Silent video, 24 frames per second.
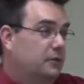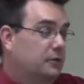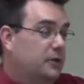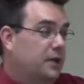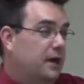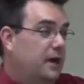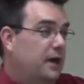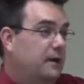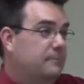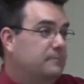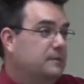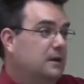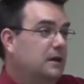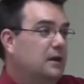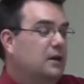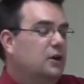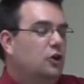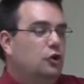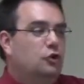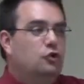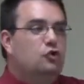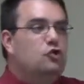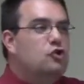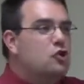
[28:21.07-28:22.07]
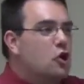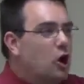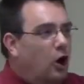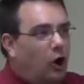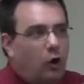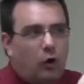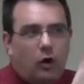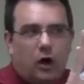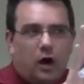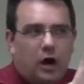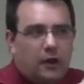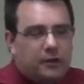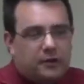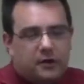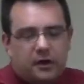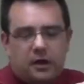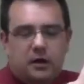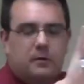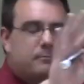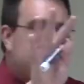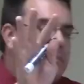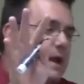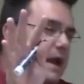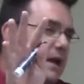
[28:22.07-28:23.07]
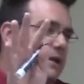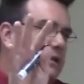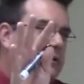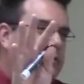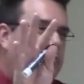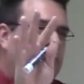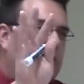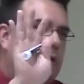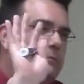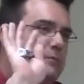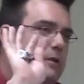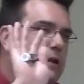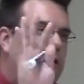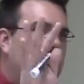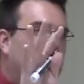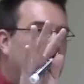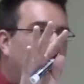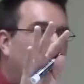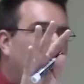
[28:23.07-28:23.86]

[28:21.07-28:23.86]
Okay. No other manuscript in the